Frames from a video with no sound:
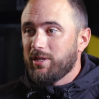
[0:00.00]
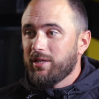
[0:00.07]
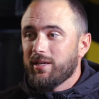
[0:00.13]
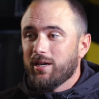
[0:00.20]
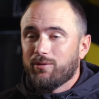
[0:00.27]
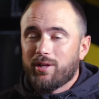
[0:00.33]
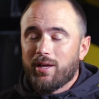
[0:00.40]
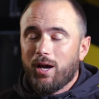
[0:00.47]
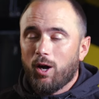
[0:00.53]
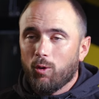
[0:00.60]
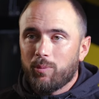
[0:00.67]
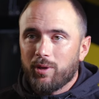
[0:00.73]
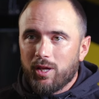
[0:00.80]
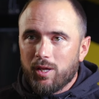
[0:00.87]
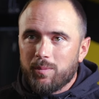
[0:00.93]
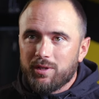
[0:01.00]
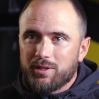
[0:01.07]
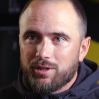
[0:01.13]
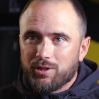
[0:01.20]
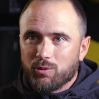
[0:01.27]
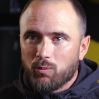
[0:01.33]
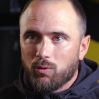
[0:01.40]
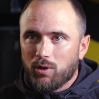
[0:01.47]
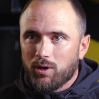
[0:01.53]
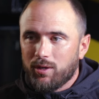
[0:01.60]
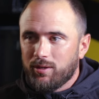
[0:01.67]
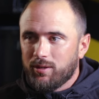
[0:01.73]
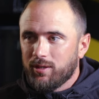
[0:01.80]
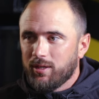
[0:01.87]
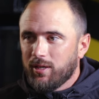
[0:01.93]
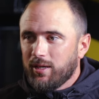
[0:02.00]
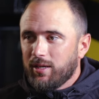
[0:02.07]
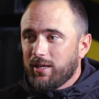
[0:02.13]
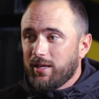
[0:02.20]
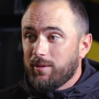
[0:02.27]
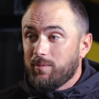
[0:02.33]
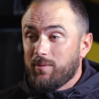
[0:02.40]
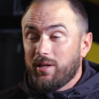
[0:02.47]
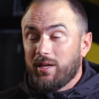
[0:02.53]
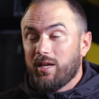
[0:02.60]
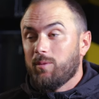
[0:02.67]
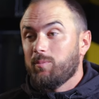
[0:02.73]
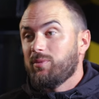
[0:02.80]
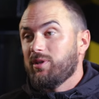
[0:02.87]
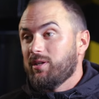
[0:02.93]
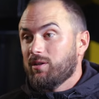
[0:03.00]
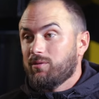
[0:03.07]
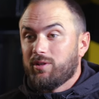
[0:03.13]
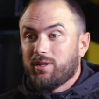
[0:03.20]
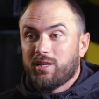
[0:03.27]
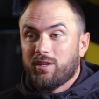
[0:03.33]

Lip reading: Being able to help him in year one and him being able to